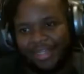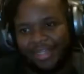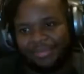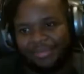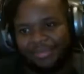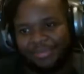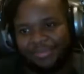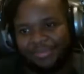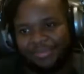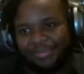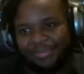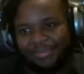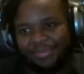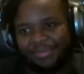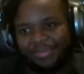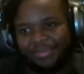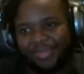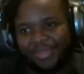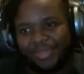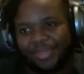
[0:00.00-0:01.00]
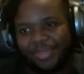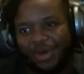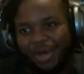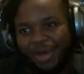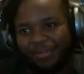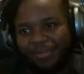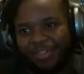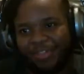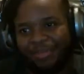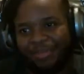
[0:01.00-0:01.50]
some
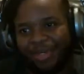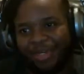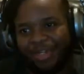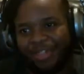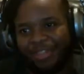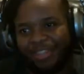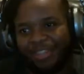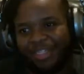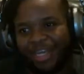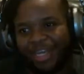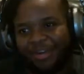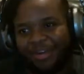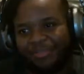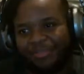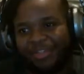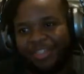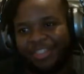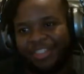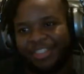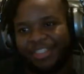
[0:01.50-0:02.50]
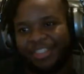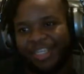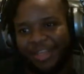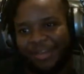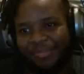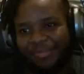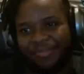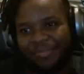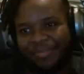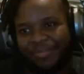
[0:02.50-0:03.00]
thought for somebody else. It's not fucking
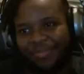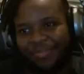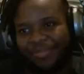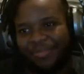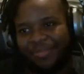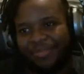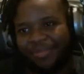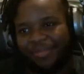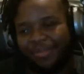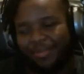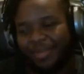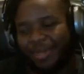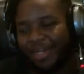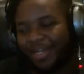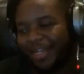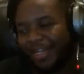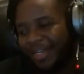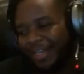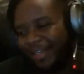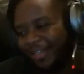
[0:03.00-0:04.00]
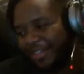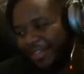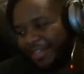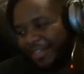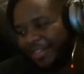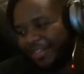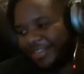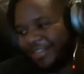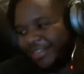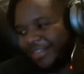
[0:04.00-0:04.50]
safe, my guy.
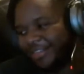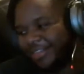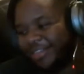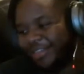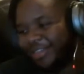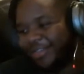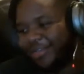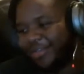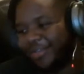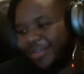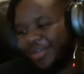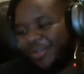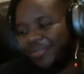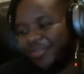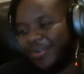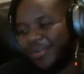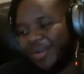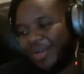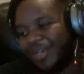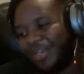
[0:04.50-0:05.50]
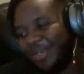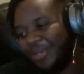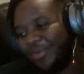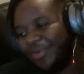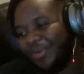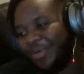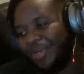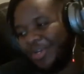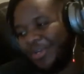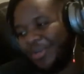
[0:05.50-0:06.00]
Like you have no idea
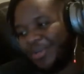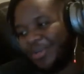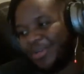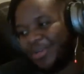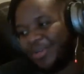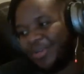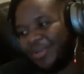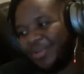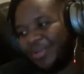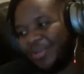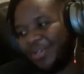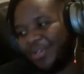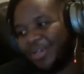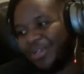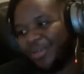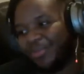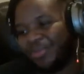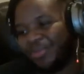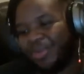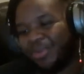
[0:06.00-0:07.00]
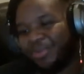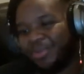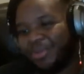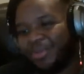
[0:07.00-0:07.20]
what you could do to other people. I was